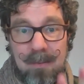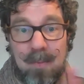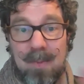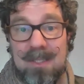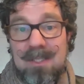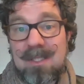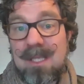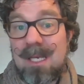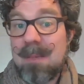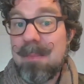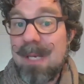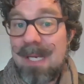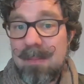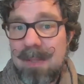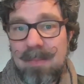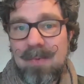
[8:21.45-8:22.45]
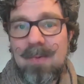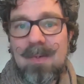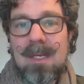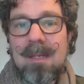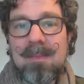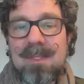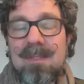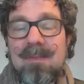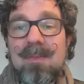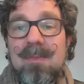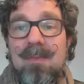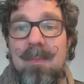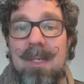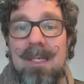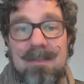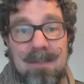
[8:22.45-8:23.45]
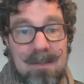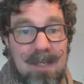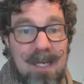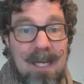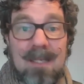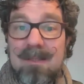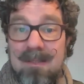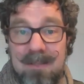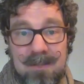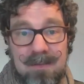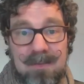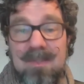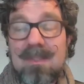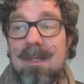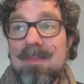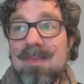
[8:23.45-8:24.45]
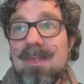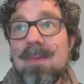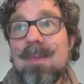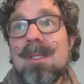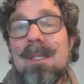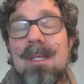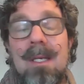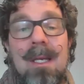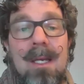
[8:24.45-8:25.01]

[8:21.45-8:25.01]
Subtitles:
which like many people who came to the FIFA Master and still subsequently